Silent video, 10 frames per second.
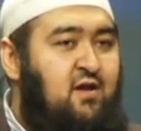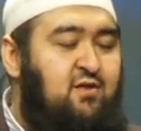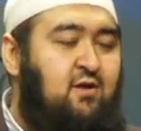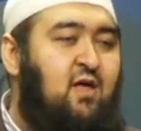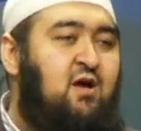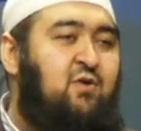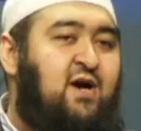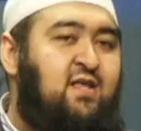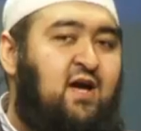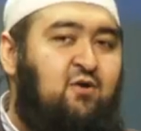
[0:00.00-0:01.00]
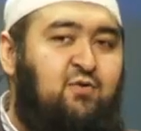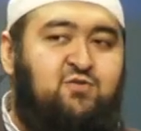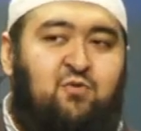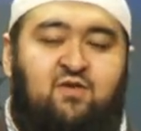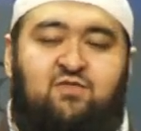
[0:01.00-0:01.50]
radiallahu anha was
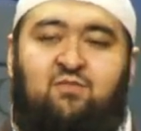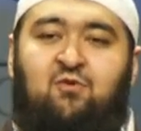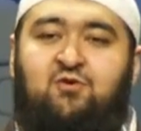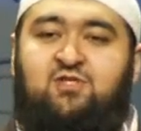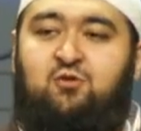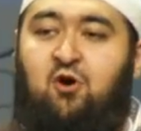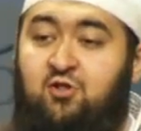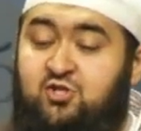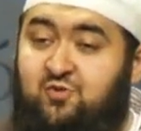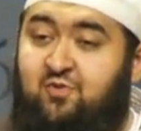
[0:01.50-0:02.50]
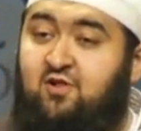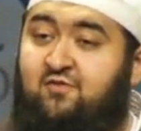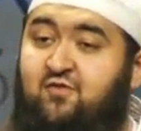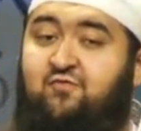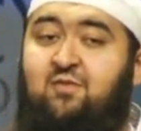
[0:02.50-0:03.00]
one of the most knowledgeable of
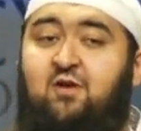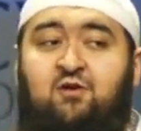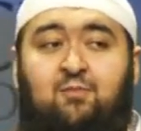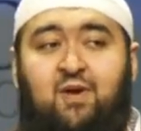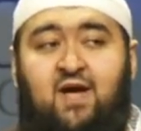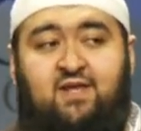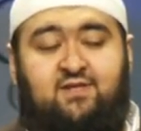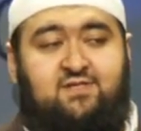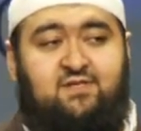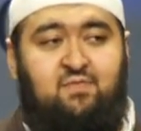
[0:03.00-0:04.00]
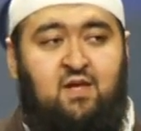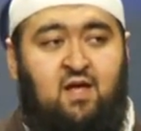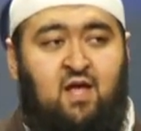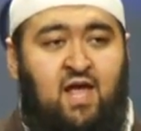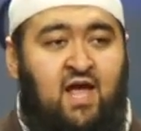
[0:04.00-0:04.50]
the female companions.
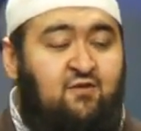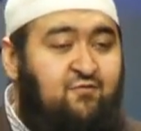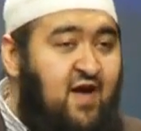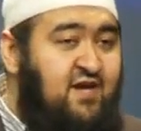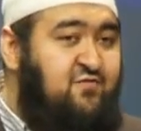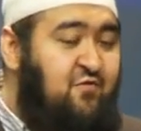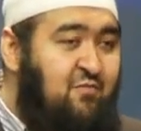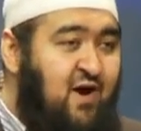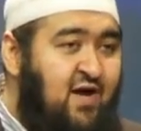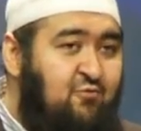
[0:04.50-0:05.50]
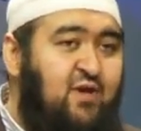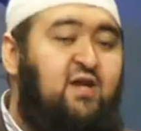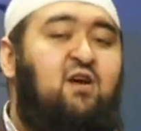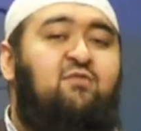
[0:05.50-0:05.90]
In fact, from my reading